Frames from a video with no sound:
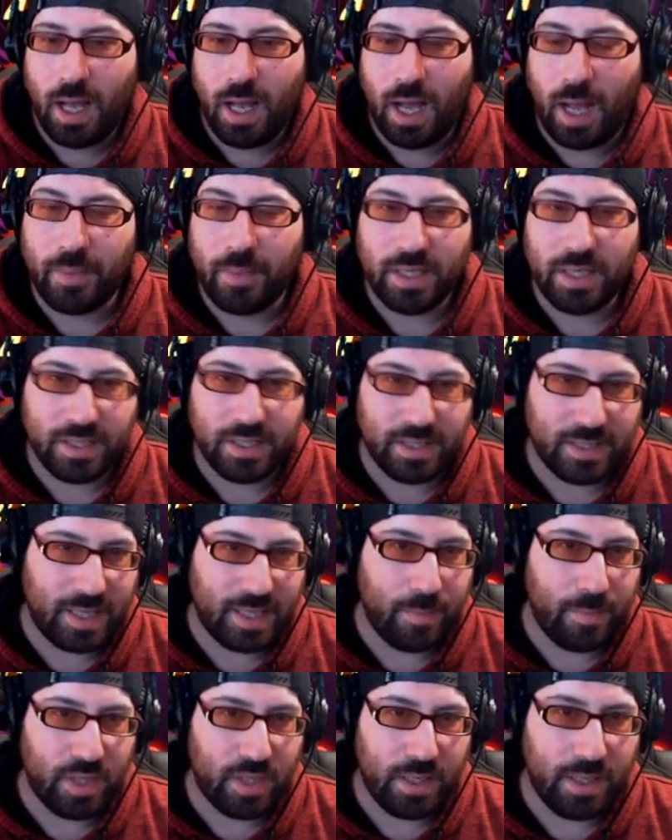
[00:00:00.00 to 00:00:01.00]
I'm going to
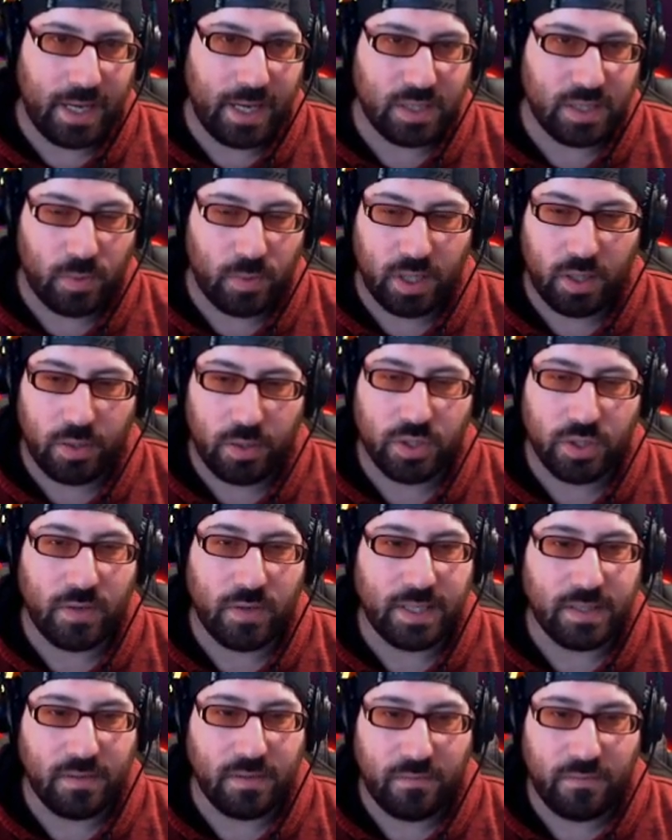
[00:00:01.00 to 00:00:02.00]
skip the next one and go
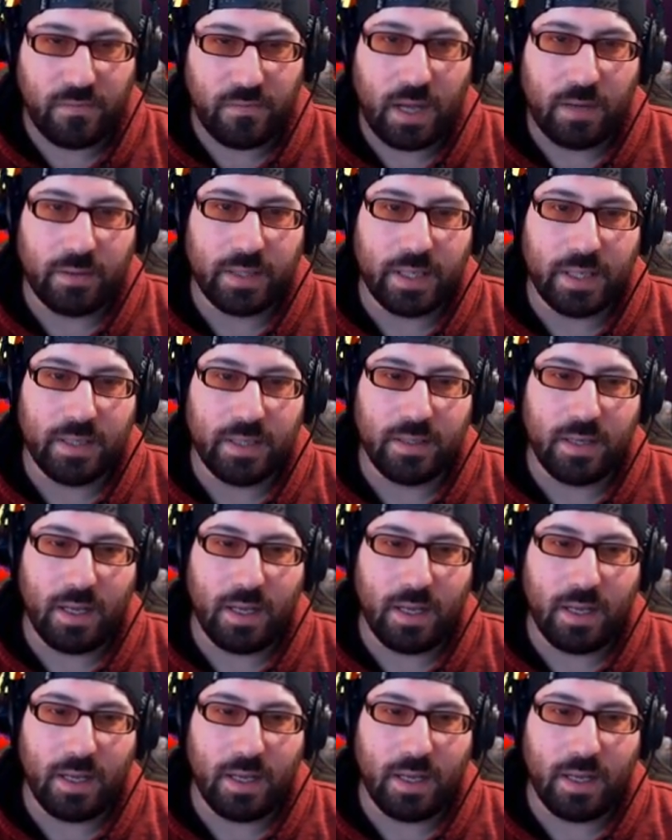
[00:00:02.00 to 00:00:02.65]
straight to Falcon.